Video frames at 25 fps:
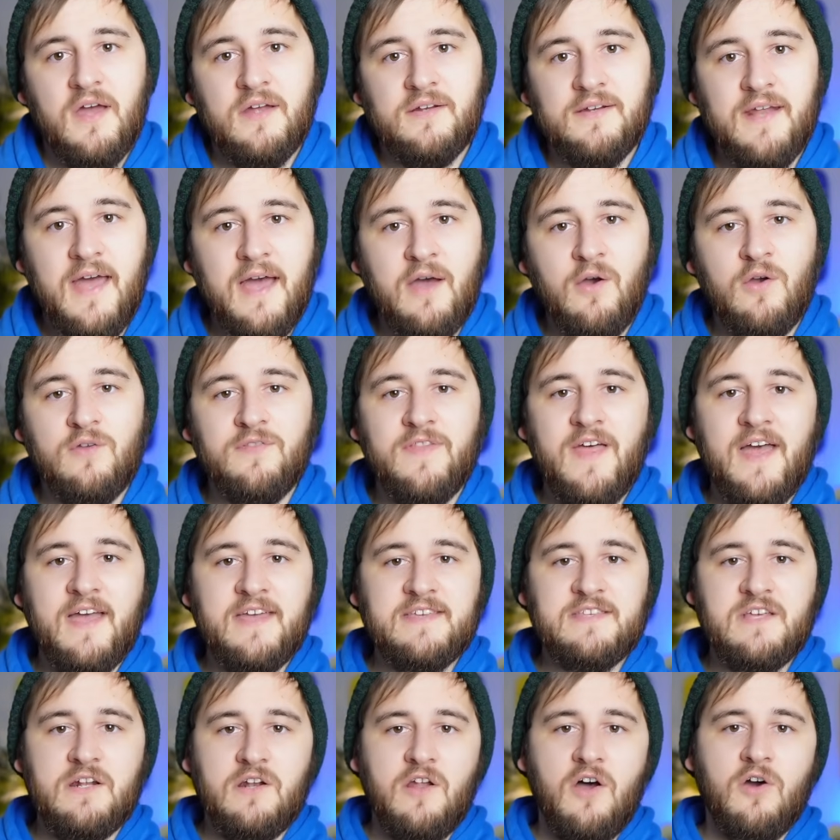Now, that
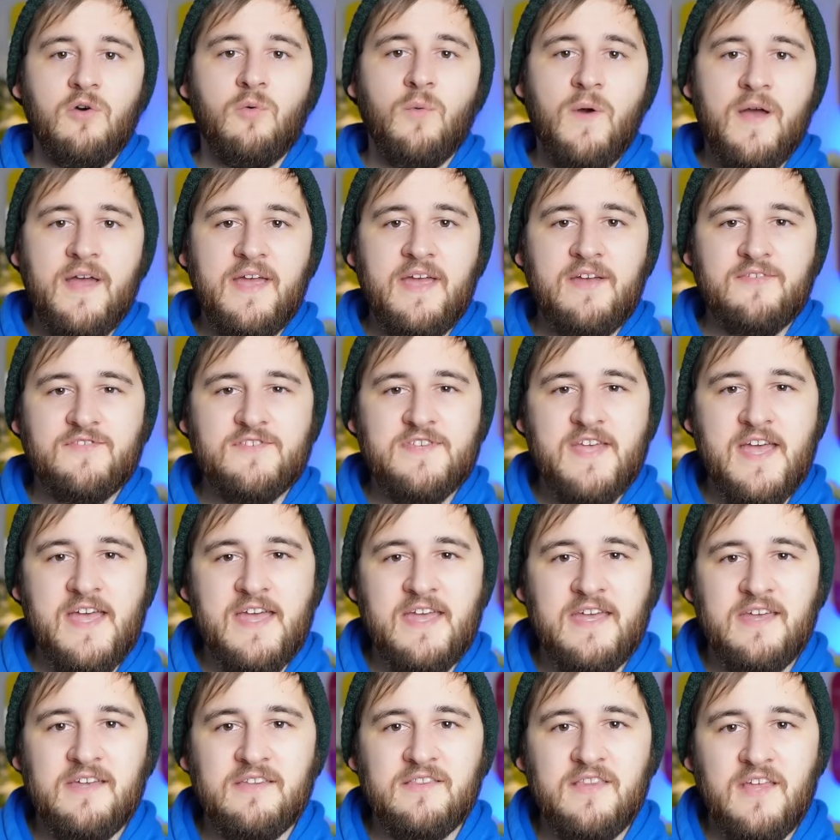is a long way of
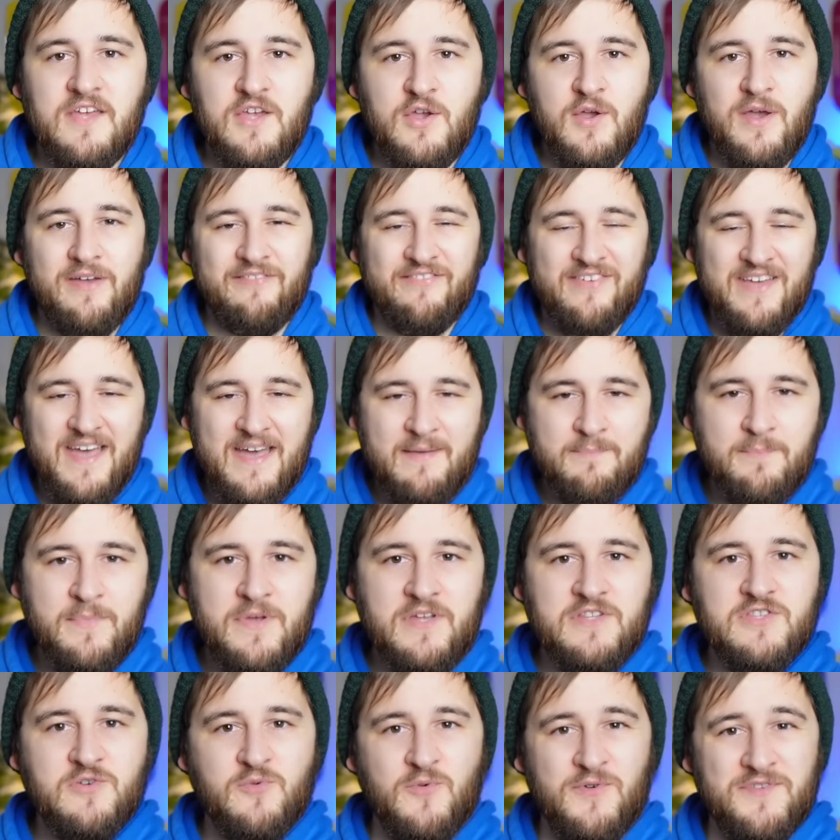saying that you have
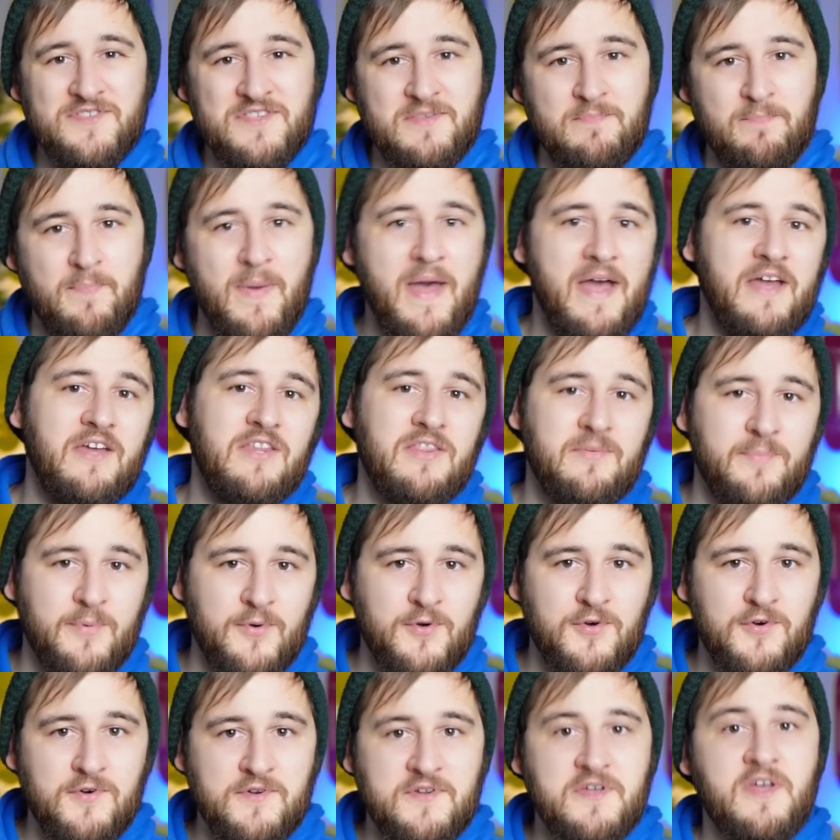camber towards the back of the
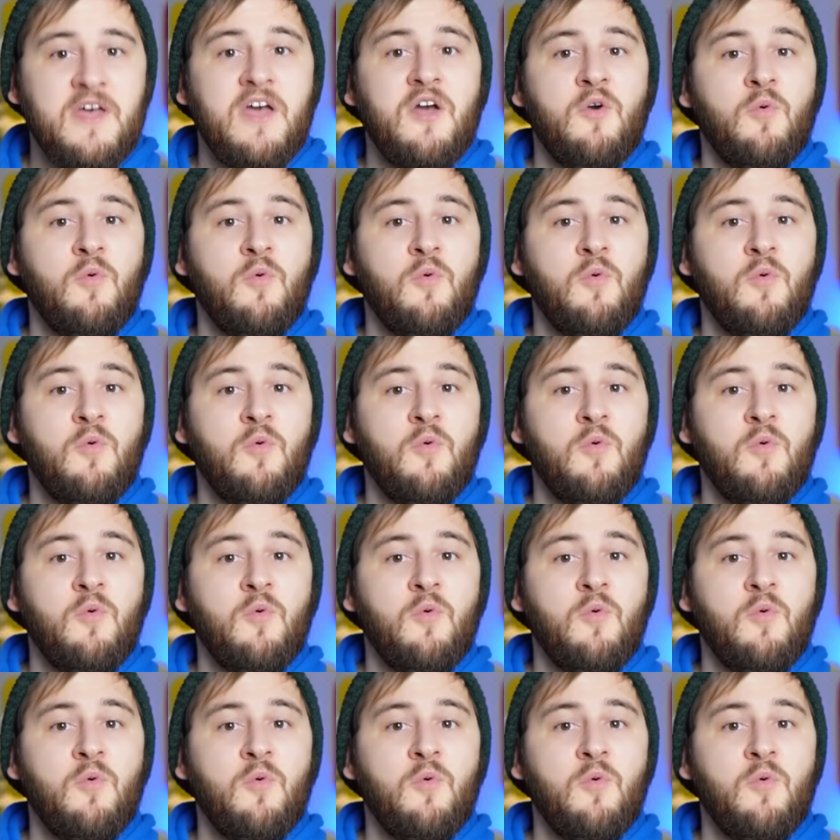board,